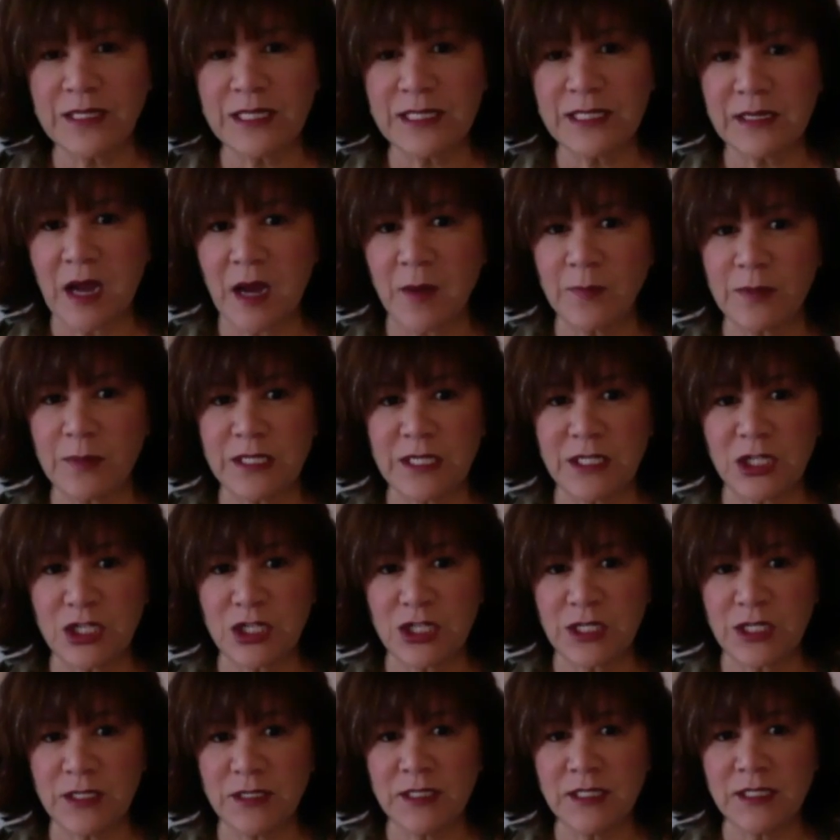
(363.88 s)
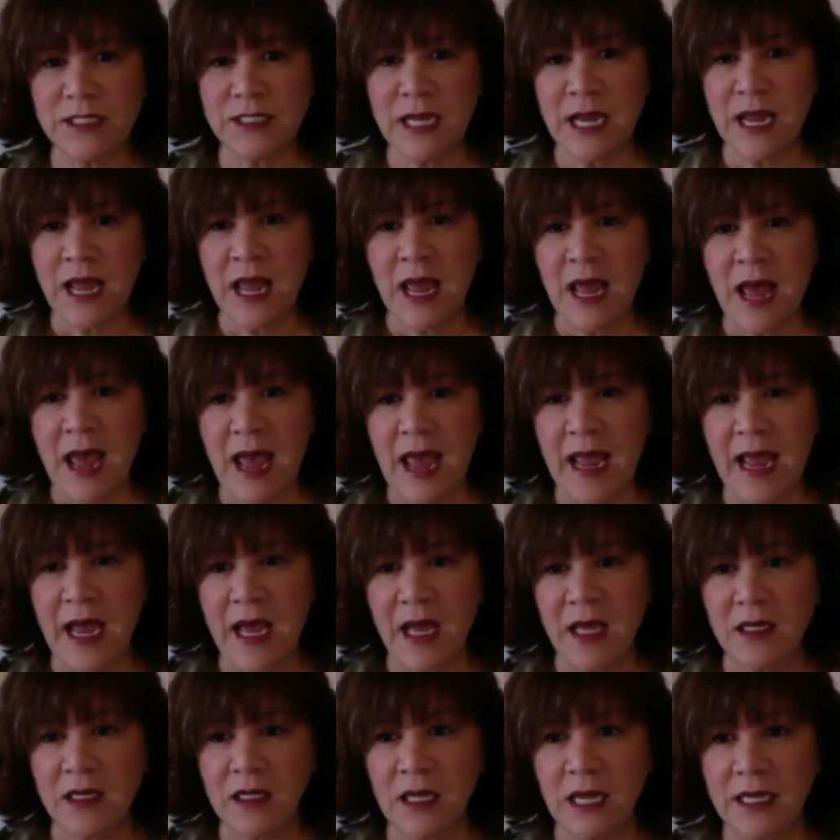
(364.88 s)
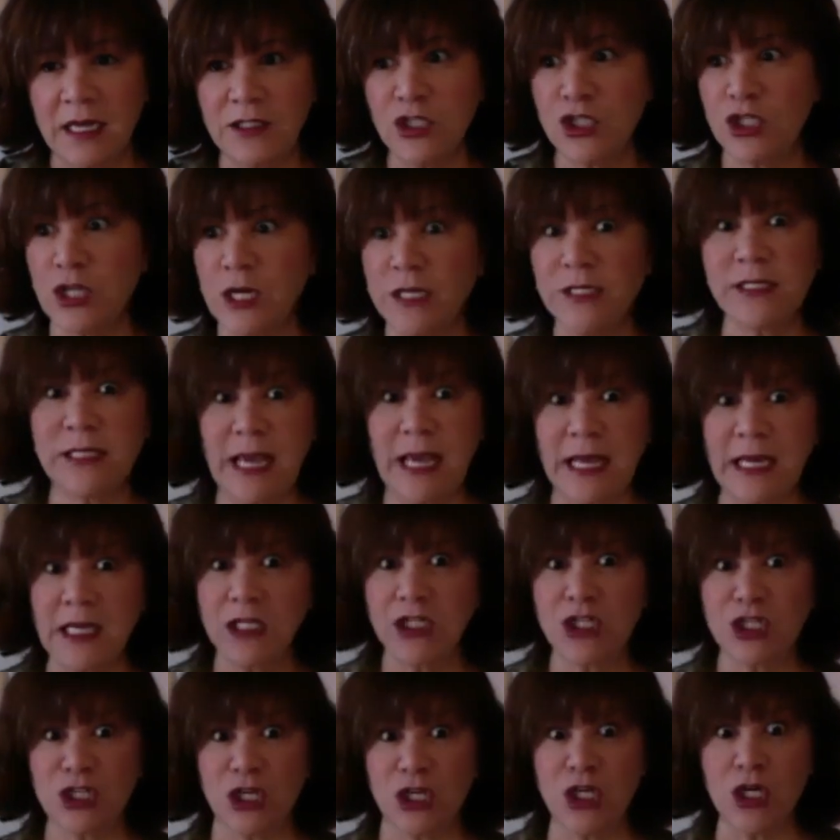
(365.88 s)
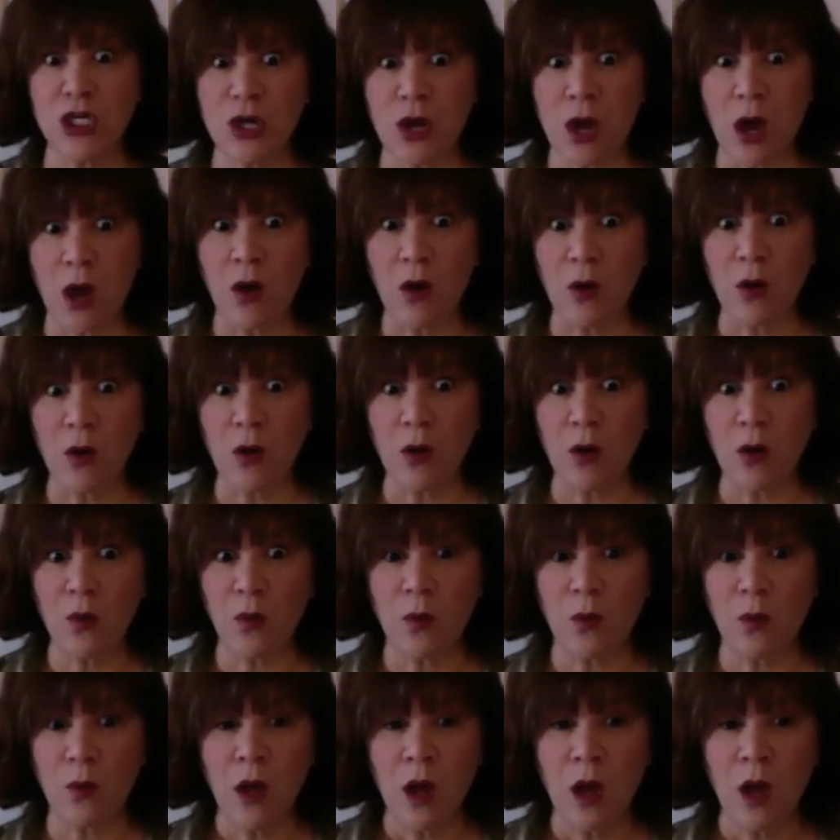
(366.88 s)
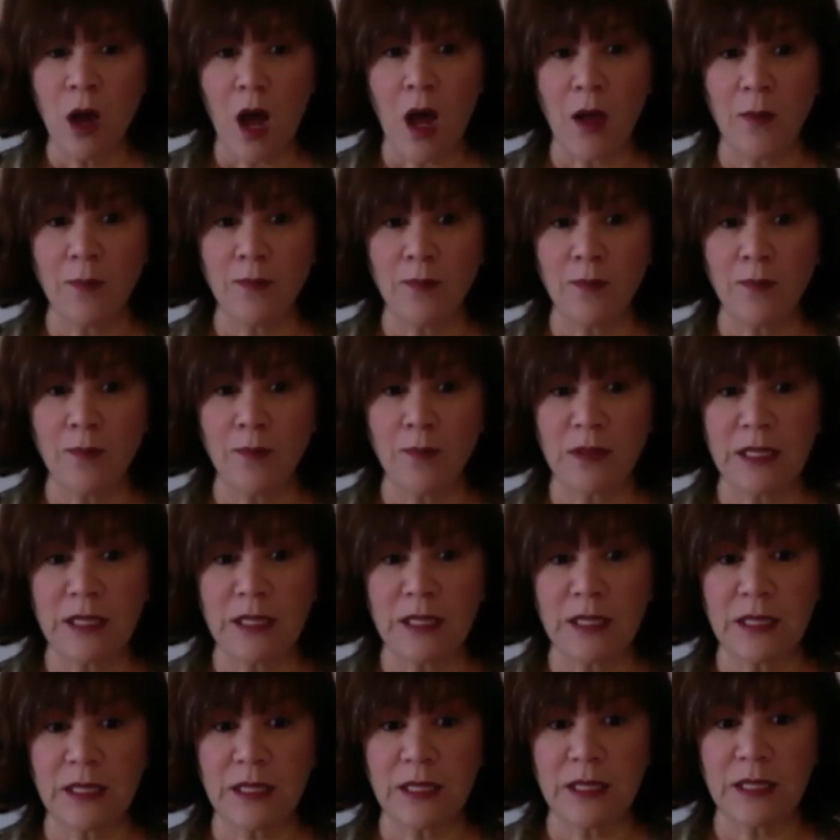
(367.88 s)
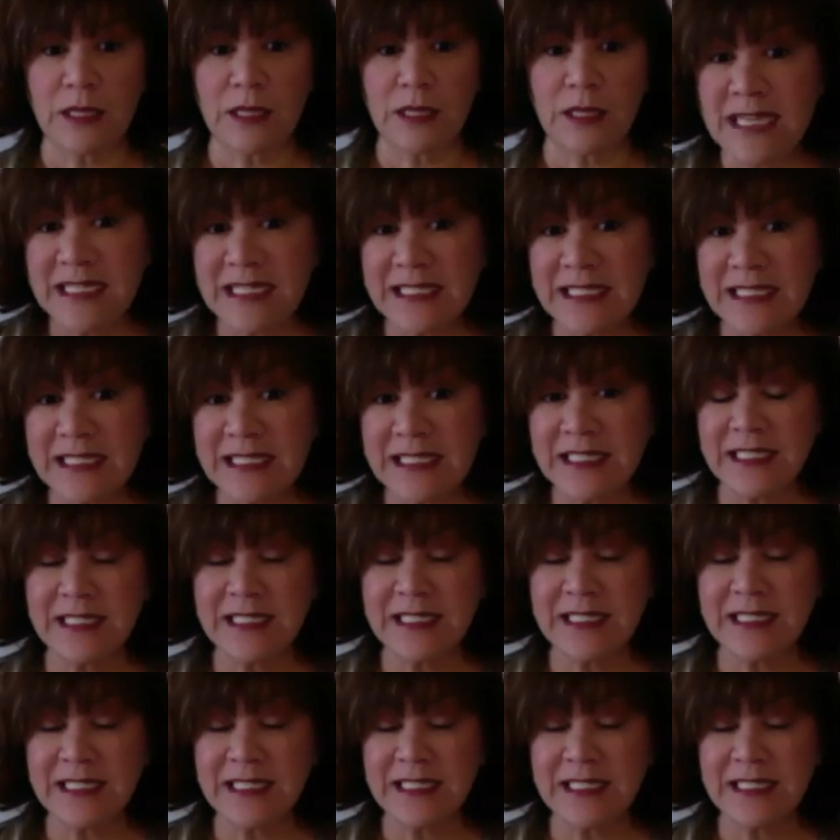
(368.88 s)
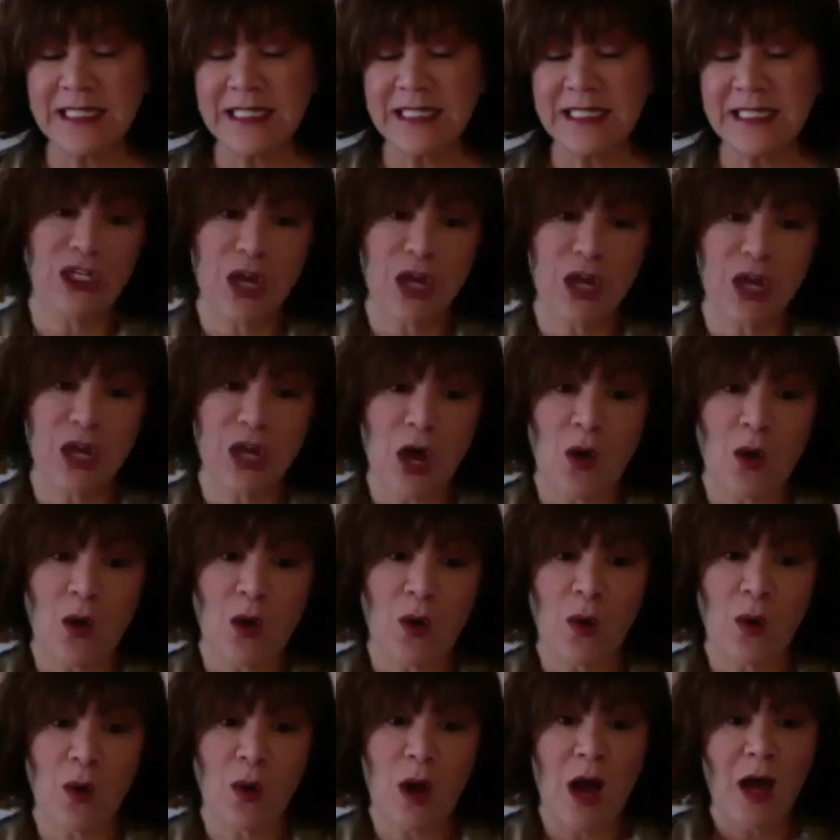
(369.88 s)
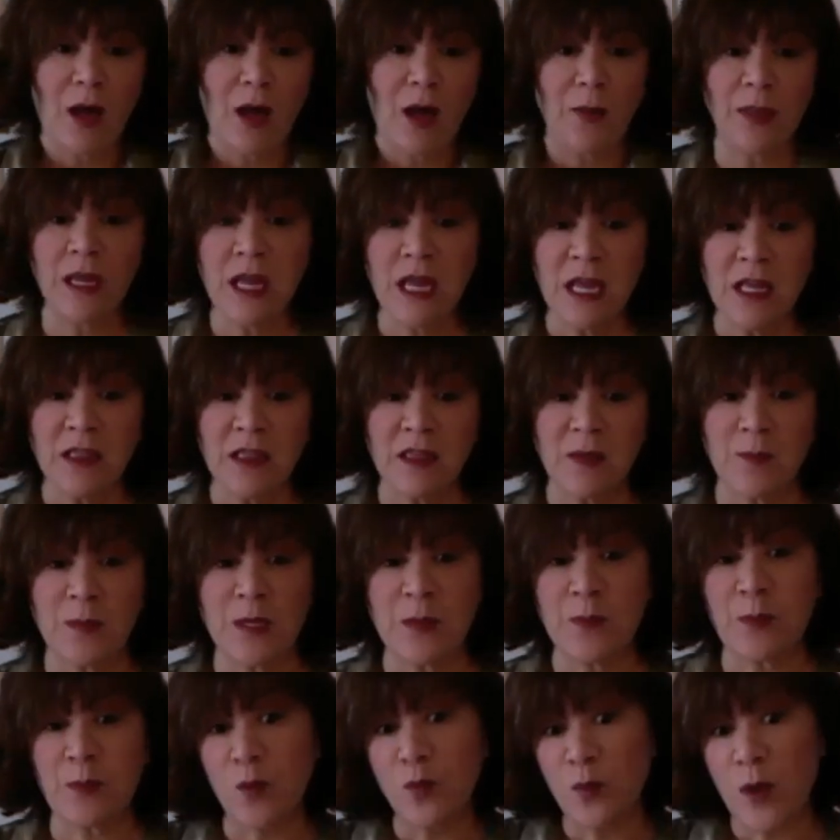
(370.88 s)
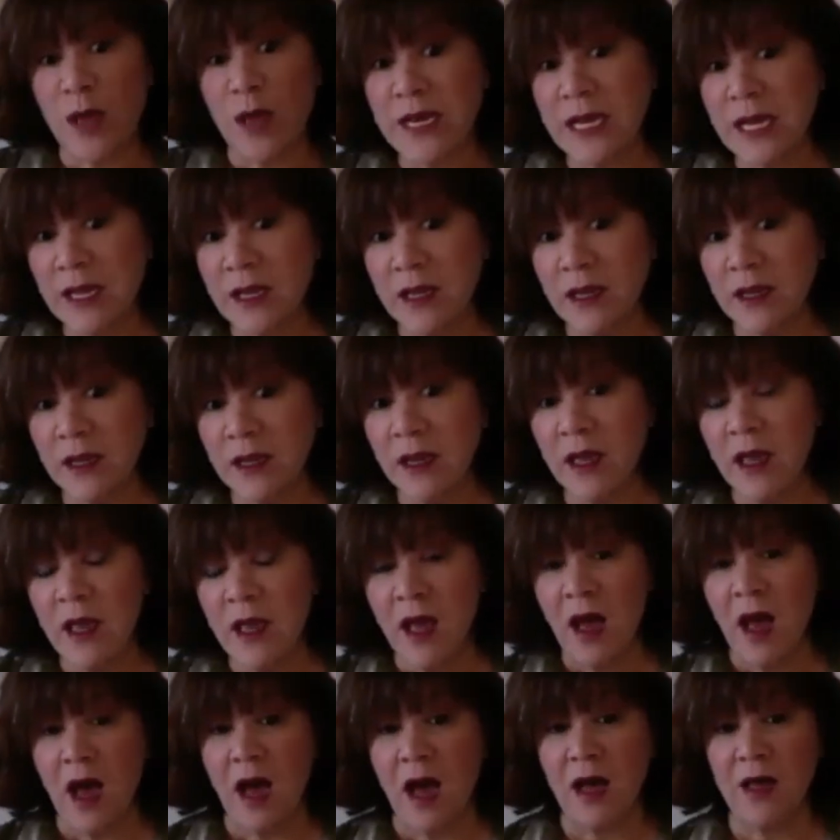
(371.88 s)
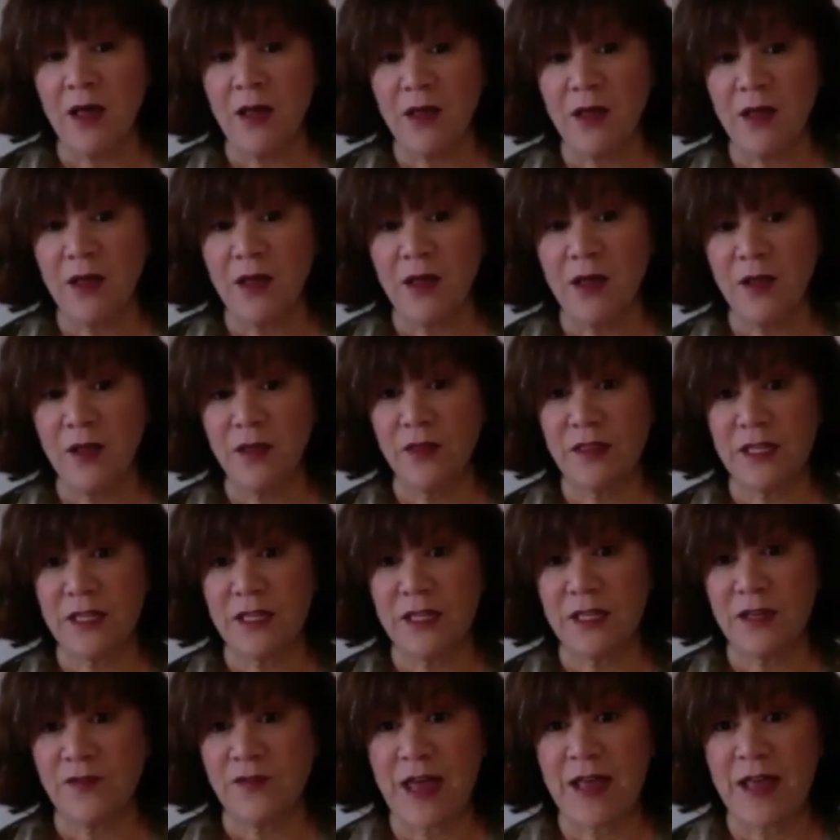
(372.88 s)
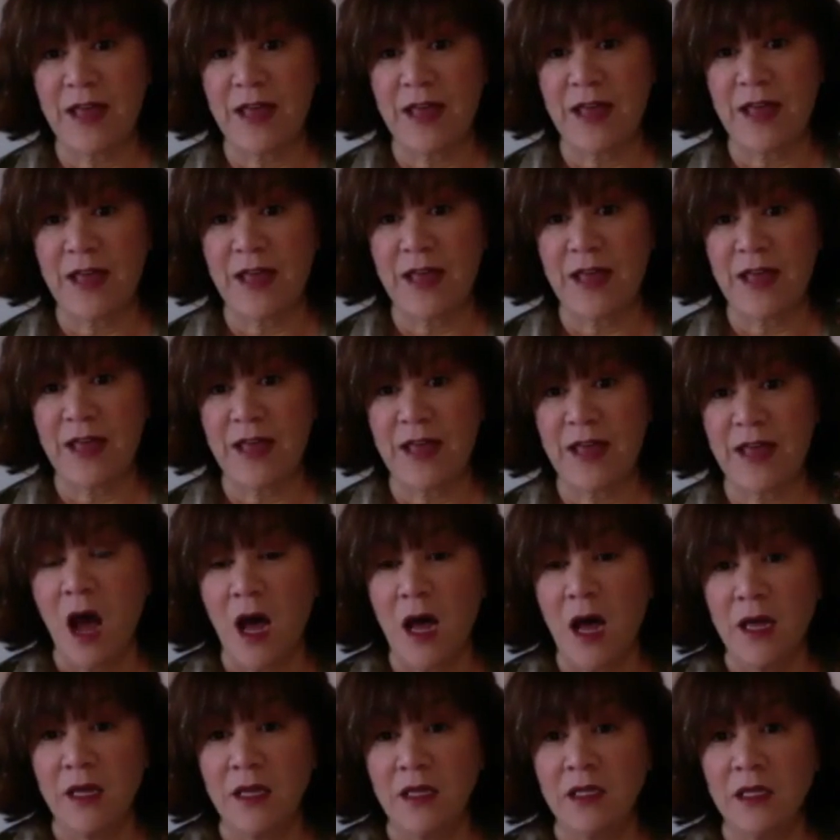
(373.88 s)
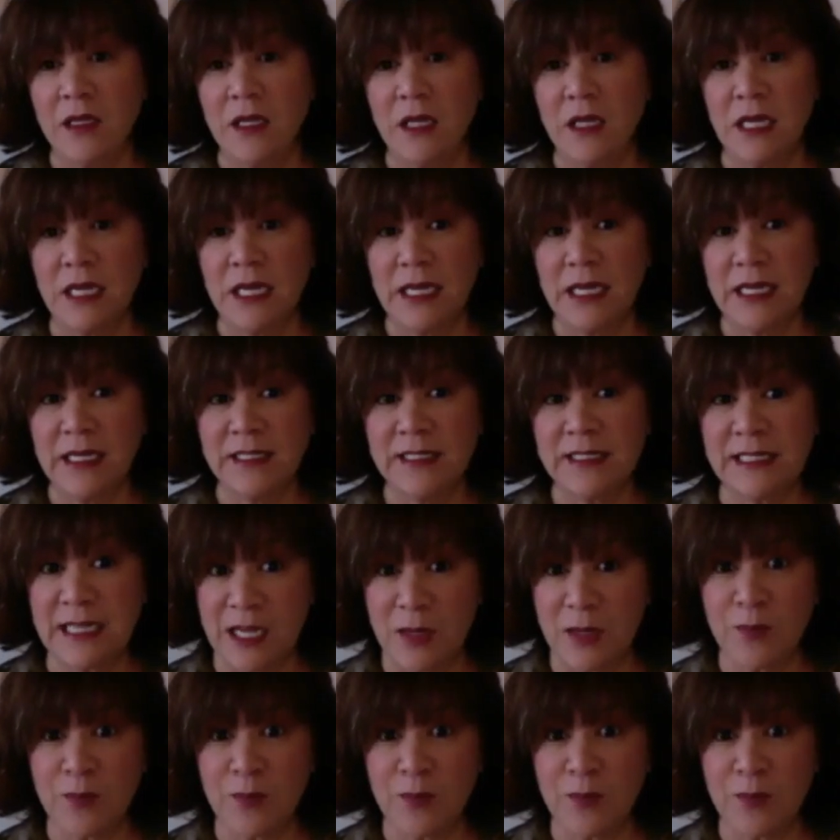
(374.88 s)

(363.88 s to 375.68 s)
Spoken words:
for these competitions and just getting to know the other contestants, getting to know the people running the events, is